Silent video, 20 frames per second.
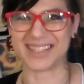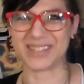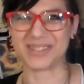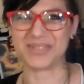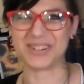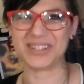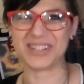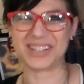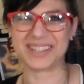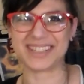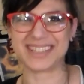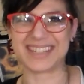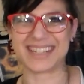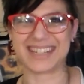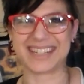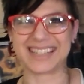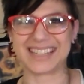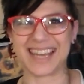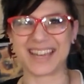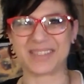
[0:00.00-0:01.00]
since we just
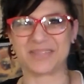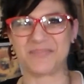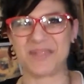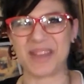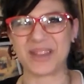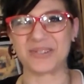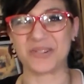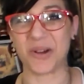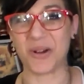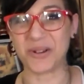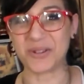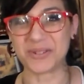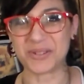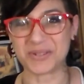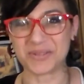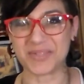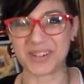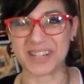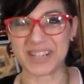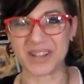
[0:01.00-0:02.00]
did like the Pagan
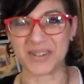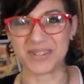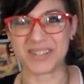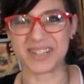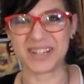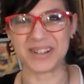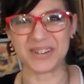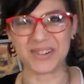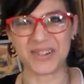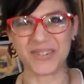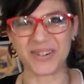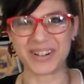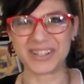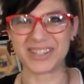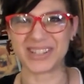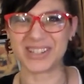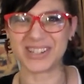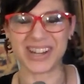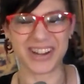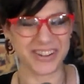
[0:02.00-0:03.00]
altar video too, I
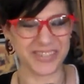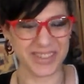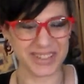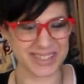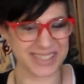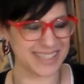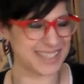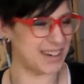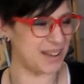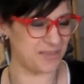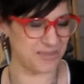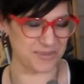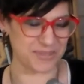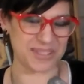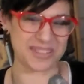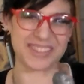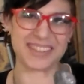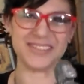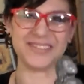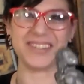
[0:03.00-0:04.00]
wanted to share this stuff
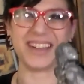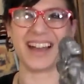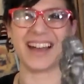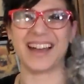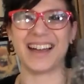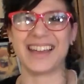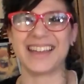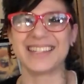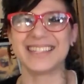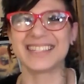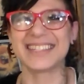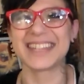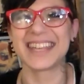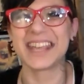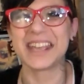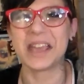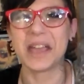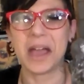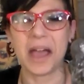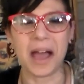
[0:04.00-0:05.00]
with you guys.
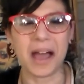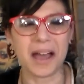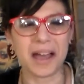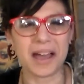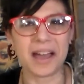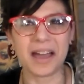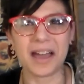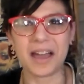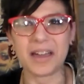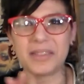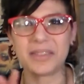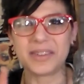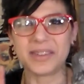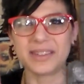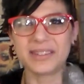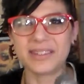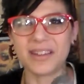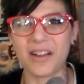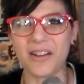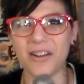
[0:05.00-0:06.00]

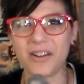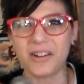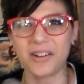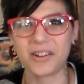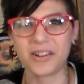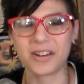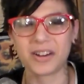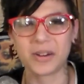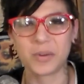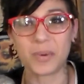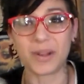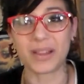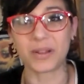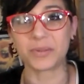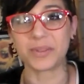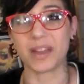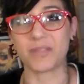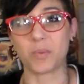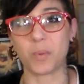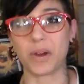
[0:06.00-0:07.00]
These are, well, I
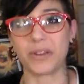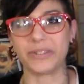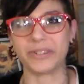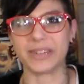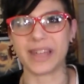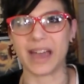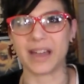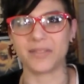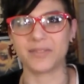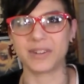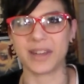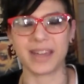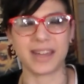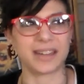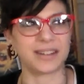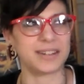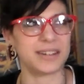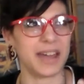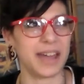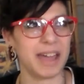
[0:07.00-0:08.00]
only have one left. I
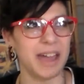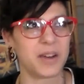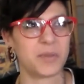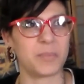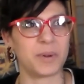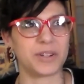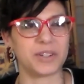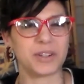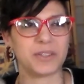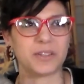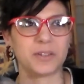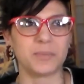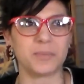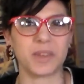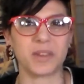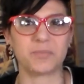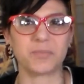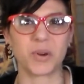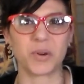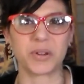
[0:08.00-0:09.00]
had a bunch of them.
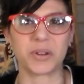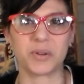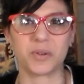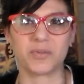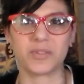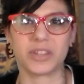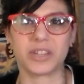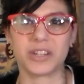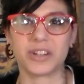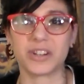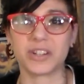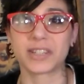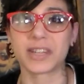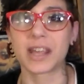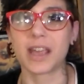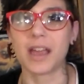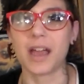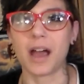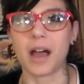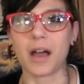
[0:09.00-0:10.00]
They've broken over the years.
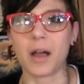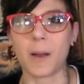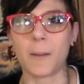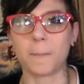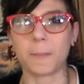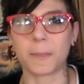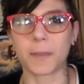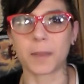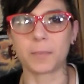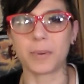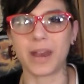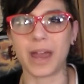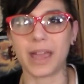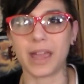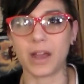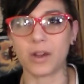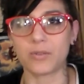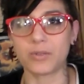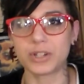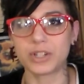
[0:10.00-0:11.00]
But
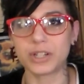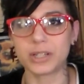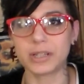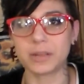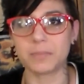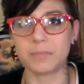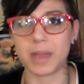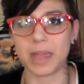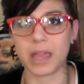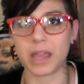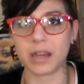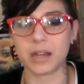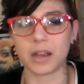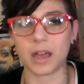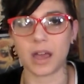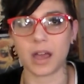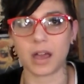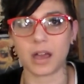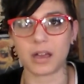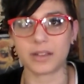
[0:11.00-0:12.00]
I originally
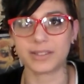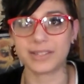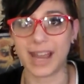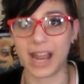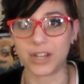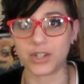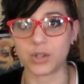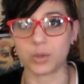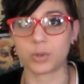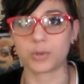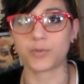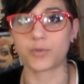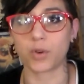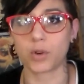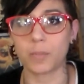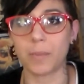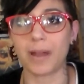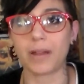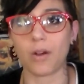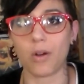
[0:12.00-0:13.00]
made statues
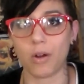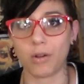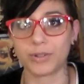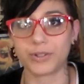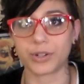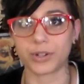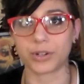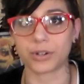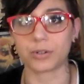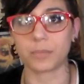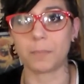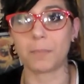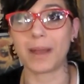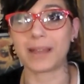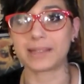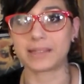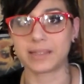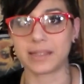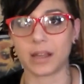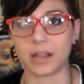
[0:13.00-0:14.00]
for my altar
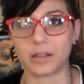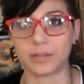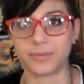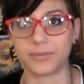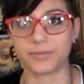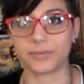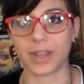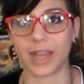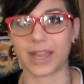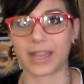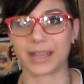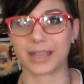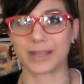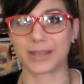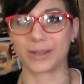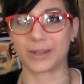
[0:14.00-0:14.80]
myself, like,